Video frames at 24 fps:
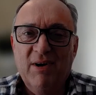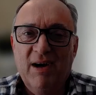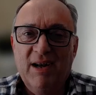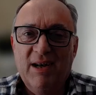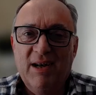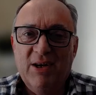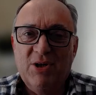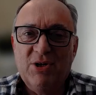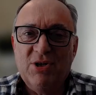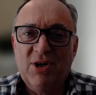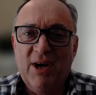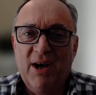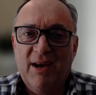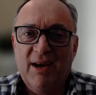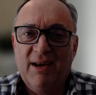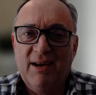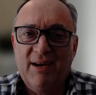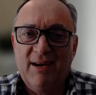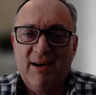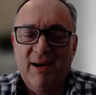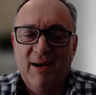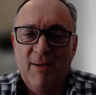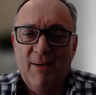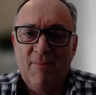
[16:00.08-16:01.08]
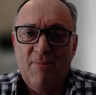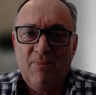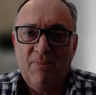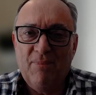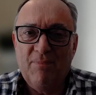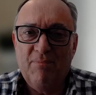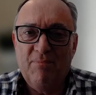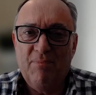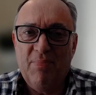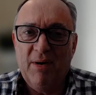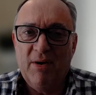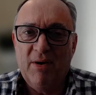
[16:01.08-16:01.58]
really shake
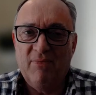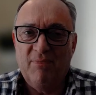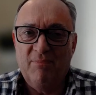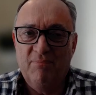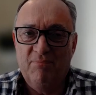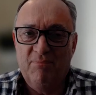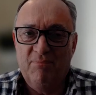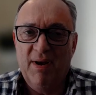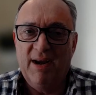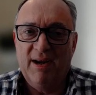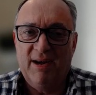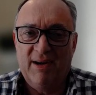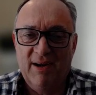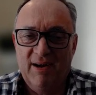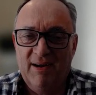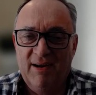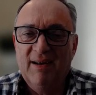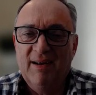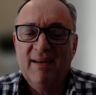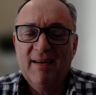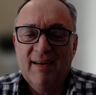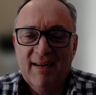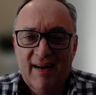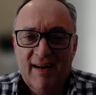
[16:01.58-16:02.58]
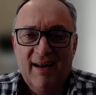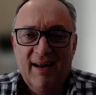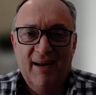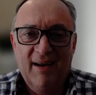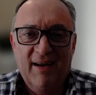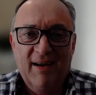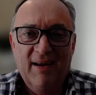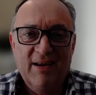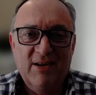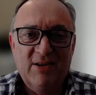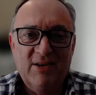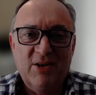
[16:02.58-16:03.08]
big
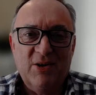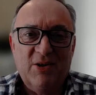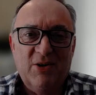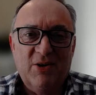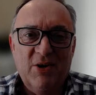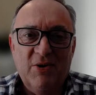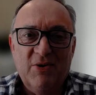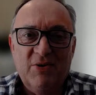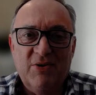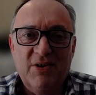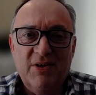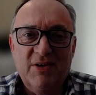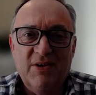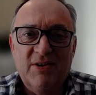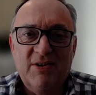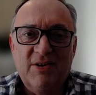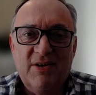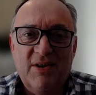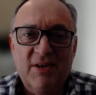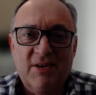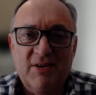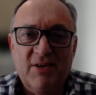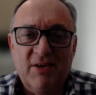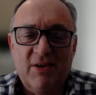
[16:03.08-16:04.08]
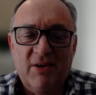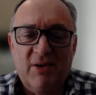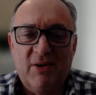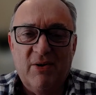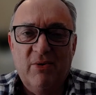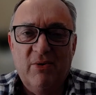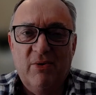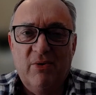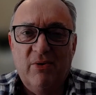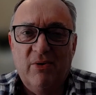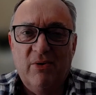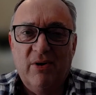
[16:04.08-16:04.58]
institutions to the
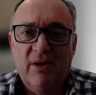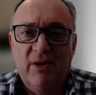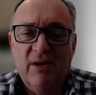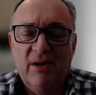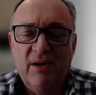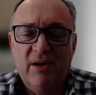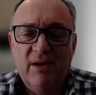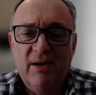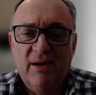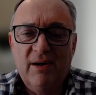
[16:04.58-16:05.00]
core.